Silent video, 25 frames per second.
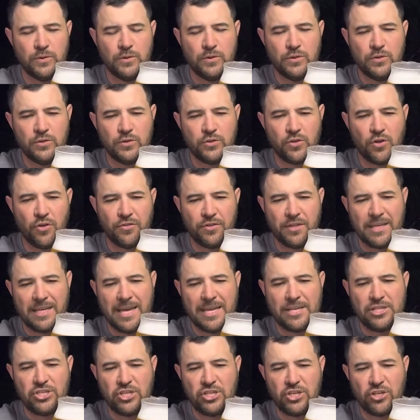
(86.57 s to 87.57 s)
It's got the
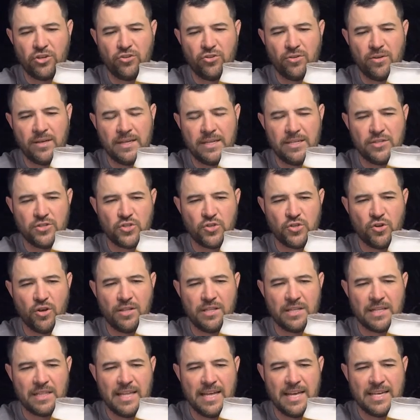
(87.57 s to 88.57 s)
edging on the inside the
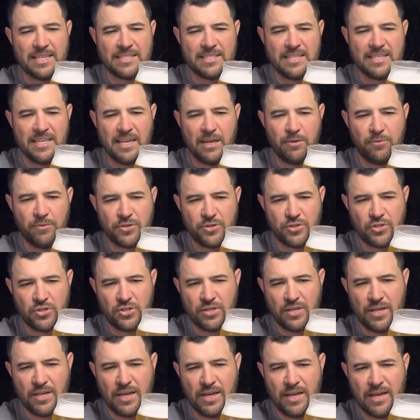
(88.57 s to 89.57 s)
glass there, which
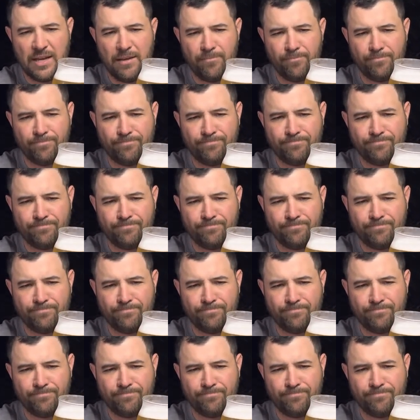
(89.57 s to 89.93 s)
um,